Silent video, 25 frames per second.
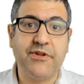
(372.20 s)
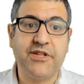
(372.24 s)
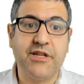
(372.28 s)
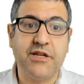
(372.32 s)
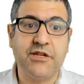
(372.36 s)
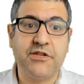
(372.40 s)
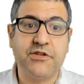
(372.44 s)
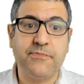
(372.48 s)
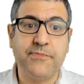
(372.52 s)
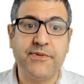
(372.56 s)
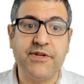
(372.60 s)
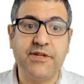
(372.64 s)

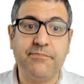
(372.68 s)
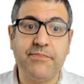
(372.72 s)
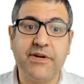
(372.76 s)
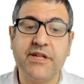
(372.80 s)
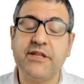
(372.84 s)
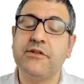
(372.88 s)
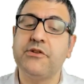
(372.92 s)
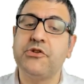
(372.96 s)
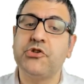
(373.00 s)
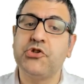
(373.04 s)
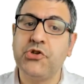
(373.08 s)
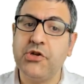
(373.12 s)
as speed,
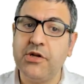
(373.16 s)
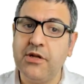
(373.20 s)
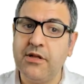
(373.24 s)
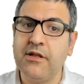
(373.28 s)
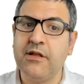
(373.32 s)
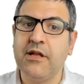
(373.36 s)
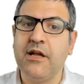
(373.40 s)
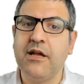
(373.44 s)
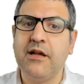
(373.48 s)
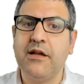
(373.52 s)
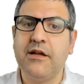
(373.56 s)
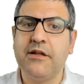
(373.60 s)
but
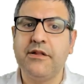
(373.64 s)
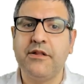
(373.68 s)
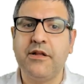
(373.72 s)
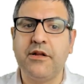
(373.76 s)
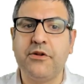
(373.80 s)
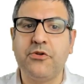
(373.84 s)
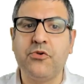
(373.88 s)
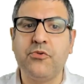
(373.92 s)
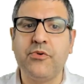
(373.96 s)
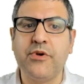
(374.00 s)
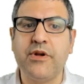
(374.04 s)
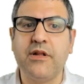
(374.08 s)
still
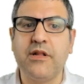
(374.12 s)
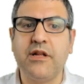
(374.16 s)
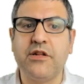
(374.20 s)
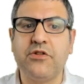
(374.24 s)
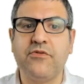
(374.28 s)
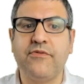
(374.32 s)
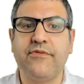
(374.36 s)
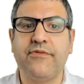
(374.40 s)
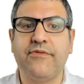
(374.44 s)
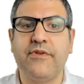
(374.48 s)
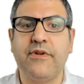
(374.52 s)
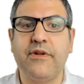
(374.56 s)
they're doing a
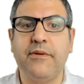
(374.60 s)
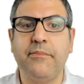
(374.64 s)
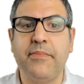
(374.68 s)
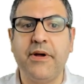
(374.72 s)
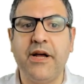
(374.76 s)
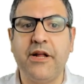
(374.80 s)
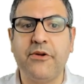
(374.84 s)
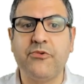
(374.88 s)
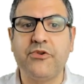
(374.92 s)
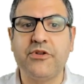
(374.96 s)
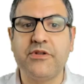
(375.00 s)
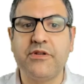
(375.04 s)
lot of
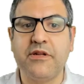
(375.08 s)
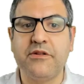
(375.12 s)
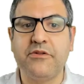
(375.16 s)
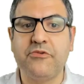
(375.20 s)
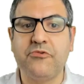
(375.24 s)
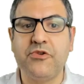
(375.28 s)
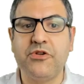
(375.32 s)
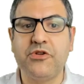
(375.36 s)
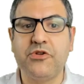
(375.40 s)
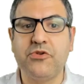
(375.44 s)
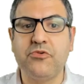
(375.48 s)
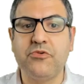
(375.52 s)
bandwidth that
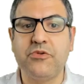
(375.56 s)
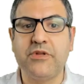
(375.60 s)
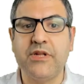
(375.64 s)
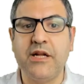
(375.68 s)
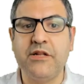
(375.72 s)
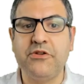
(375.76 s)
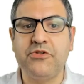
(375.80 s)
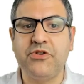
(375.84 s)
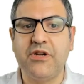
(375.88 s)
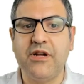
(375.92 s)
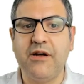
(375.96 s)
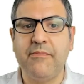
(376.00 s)
reach to
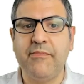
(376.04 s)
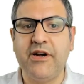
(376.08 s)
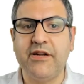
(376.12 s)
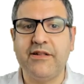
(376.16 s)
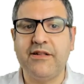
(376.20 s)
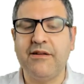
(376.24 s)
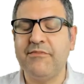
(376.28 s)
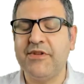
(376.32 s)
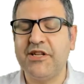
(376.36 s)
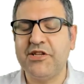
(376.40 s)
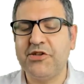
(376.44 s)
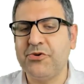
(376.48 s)
10 GB.
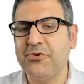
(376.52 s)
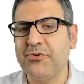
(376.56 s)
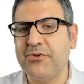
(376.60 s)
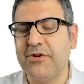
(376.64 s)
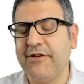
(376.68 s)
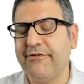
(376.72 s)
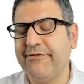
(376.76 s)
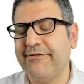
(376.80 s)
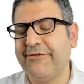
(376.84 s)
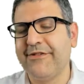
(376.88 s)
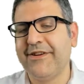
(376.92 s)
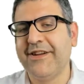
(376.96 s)
I'm not sure
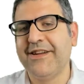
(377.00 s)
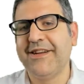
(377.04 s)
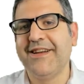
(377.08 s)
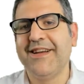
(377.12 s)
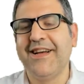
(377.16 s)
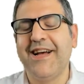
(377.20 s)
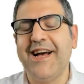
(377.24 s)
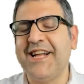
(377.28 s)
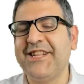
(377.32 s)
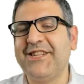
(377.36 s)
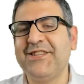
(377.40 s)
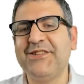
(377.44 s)
if,
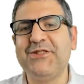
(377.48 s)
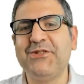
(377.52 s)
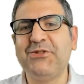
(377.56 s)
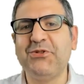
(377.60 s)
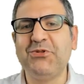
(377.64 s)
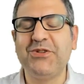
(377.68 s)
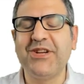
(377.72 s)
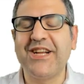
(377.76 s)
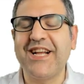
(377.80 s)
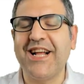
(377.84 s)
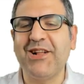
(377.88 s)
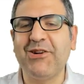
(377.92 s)
I didn't
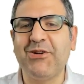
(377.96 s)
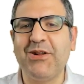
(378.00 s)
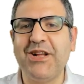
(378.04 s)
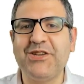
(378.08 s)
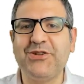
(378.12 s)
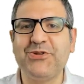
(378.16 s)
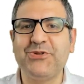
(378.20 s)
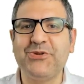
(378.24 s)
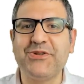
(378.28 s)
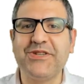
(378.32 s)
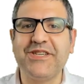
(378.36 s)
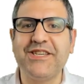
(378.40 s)
do the
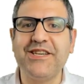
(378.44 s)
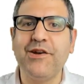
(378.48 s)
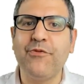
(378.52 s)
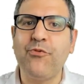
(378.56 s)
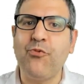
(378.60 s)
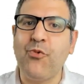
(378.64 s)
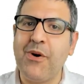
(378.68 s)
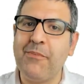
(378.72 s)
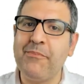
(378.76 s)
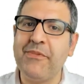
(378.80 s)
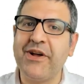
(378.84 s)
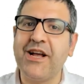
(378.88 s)
calculation to see
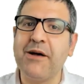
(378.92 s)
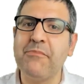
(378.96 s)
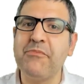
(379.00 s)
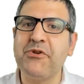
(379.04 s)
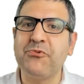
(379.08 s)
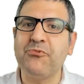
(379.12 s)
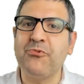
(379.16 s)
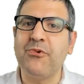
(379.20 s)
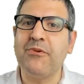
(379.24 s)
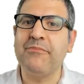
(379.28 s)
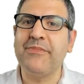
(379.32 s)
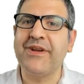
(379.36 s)
if 1
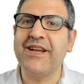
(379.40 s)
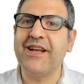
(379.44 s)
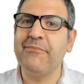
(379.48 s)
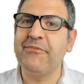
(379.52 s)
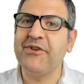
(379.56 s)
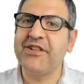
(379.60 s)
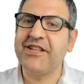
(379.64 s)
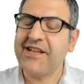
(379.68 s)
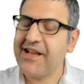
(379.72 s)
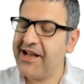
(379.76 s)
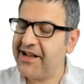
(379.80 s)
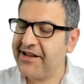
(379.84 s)

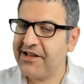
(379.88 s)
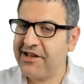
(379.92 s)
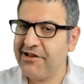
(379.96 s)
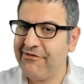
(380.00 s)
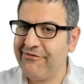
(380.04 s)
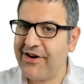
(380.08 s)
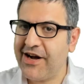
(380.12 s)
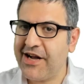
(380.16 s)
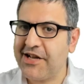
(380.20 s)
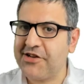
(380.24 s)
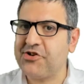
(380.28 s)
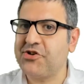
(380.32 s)
megabit can
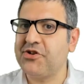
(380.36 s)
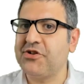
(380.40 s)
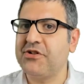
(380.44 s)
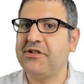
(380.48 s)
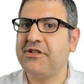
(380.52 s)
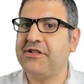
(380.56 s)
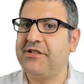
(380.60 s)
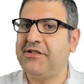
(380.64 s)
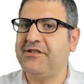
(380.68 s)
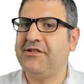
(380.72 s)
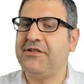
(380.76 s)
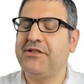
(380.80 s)
give us
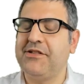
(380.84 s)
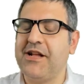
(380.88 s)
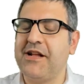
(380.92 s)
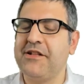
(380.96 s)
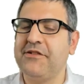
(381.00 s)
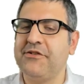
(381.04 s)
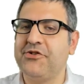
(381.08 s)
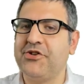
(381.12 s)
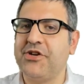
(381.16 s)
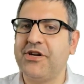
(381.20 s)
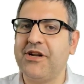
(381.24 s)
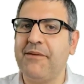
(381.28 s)

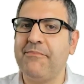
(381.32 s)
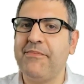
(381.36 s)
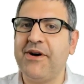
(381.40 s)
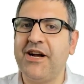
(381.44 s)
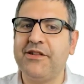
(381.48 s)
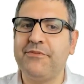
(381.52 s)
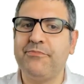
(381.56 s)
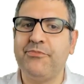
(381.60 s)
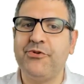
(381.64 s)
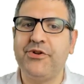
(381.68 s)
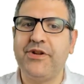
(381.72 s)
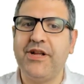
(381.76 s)
10
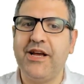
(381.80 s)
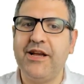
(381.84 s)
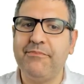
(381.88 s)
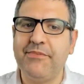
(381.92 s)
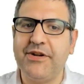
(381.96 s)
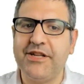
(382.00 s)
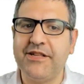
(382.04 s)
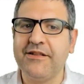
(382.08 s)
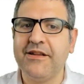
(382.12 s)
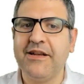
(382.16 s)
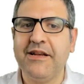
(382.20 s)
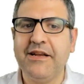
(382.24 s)
GB per day,
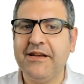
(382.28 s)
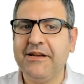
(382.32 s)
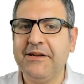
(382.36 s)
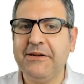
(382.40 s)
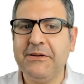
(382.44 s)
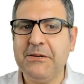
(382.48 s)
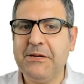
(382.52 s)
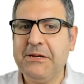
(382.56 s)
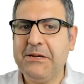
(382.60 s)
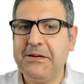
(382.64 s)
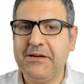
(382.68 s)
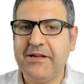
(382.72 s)
but
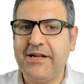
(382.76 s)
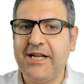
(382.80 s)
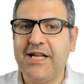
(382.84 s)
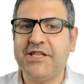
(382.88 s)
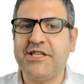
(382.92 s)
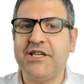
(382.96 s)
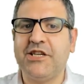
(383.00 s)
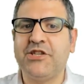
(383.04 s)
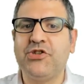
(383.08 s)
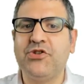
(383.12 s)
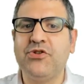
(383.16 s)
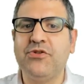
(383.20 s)

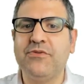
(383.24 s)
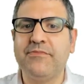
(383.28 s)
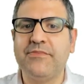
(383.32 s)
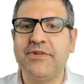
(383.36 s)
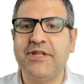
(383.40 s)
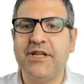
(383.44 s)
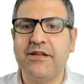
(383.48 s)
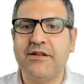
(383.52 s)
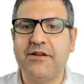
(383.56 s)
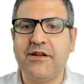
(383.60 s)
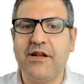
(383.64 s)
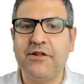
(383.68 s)
let's assume
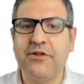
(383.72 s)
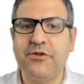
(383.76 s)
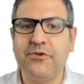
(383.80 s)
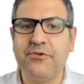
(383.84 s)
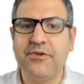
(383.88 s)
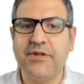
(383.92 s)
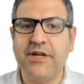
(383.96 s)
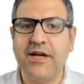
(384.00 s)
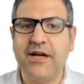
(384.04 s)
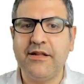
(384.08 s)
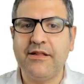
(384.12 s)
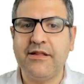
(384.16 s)
they can
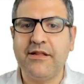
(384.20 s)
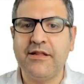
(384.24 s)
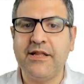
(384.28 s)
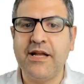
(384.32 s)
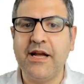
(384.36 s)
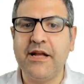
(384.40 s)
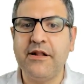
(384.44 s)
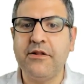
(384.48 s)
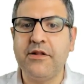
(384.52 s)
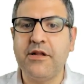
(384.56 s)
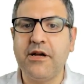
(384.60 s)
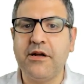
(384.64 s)
do that.
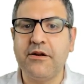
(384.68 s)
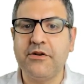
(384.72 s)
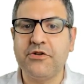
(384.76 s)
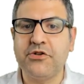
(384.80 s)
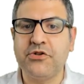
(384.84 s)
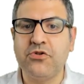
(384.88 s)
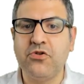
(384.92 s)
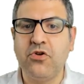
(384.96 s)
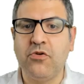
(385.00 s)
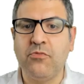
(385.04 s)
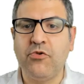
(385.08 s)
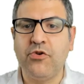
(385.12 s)
Then there
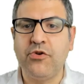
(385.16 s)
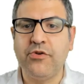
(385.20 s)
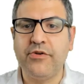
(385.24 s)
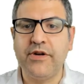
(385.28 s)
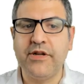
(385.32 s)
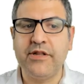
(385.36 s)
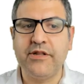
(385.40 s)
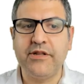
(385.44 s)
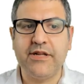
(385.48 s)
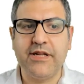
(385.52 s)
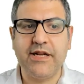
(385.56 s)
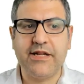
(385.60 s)
is no more
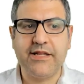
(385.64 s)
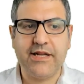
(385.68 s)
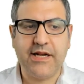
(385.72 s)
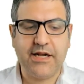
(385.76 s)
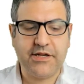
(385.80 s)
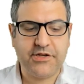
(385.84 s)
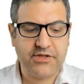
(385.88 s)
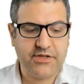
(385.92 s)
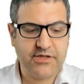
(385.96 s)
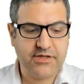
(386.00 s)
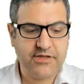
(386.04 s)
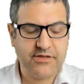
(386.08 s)
internet
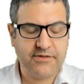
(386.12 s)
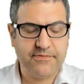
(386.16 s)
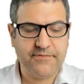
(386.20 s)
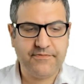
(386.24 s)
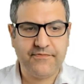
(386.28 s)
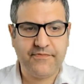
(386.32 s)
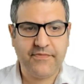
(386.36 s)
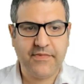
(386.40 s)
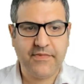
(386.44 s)
access.